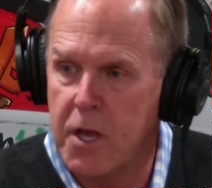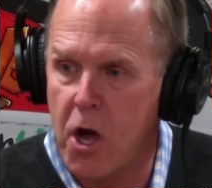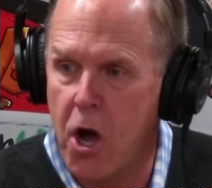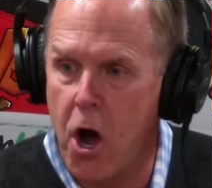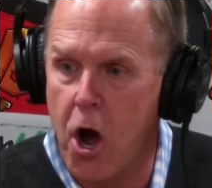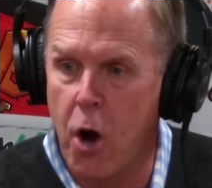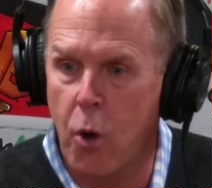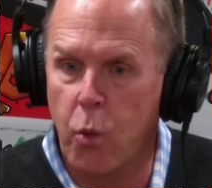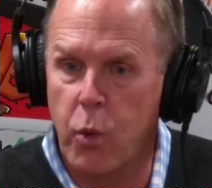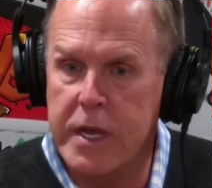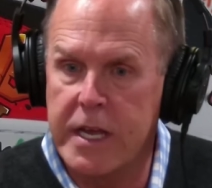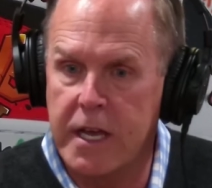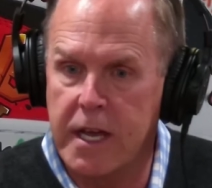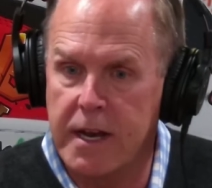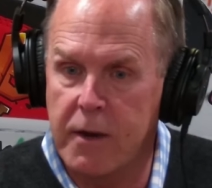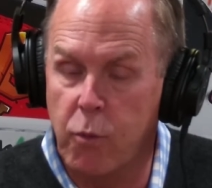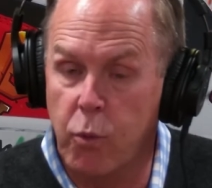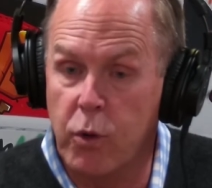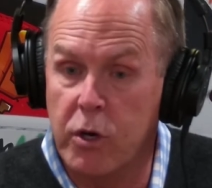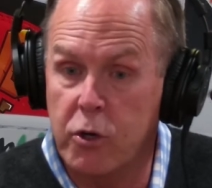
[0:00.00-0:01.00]
Are we going
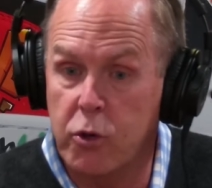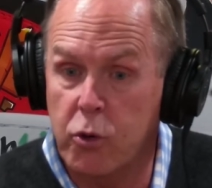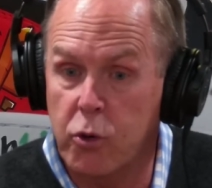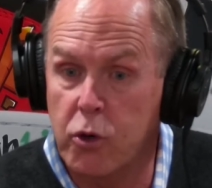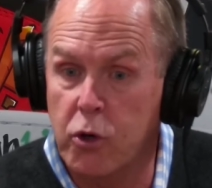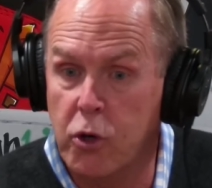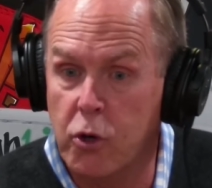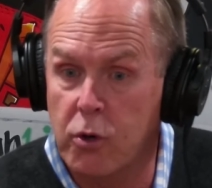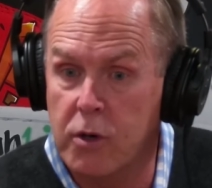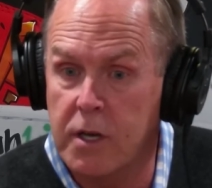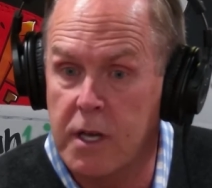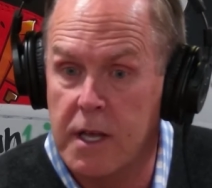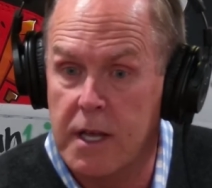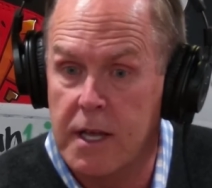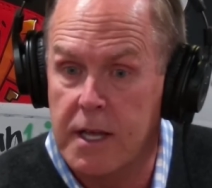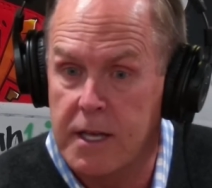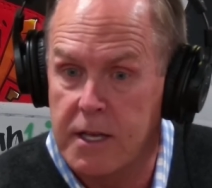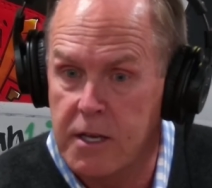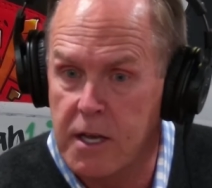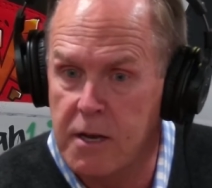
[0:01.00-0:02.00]
to recruit
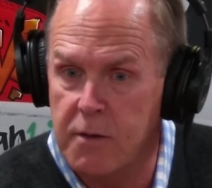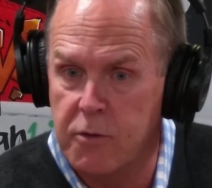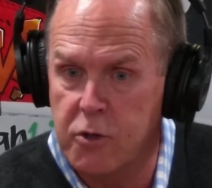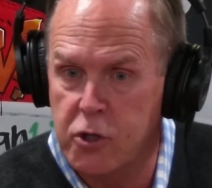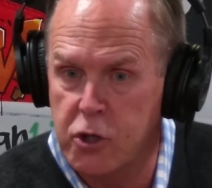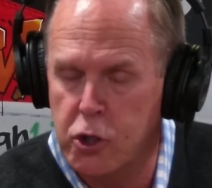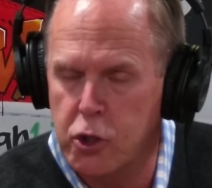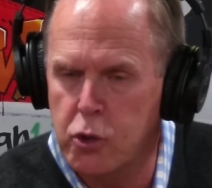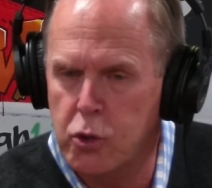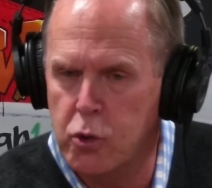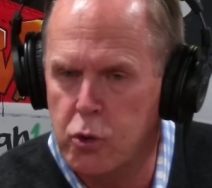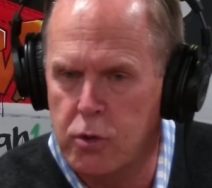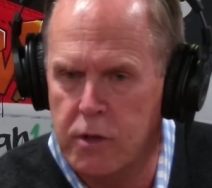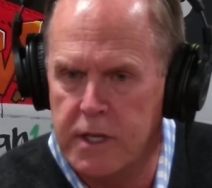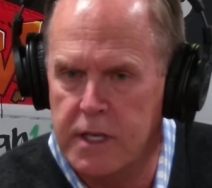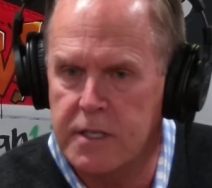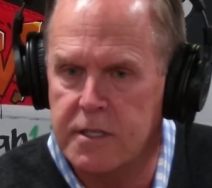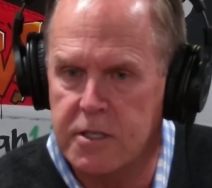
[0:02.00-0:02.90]
into this